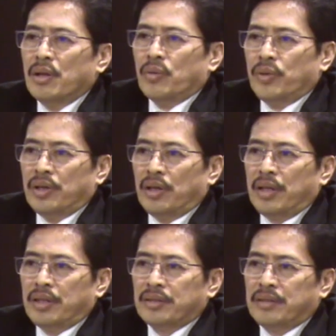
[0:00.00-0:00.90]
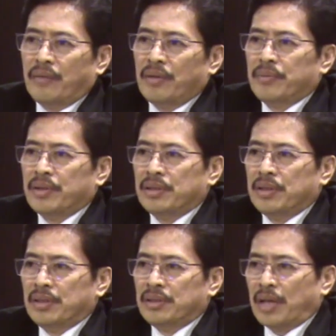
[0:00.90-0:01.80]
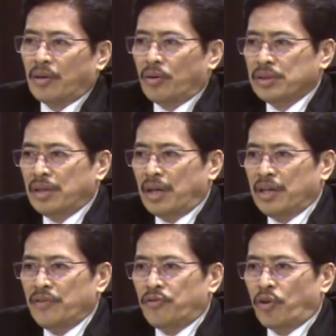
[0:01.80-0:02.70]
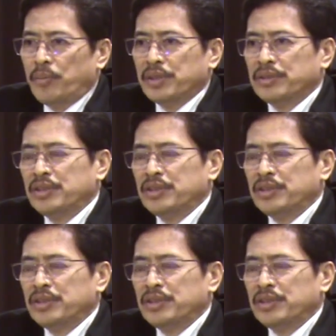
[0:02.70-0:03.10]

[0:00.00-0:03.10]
With the latest development in technology and information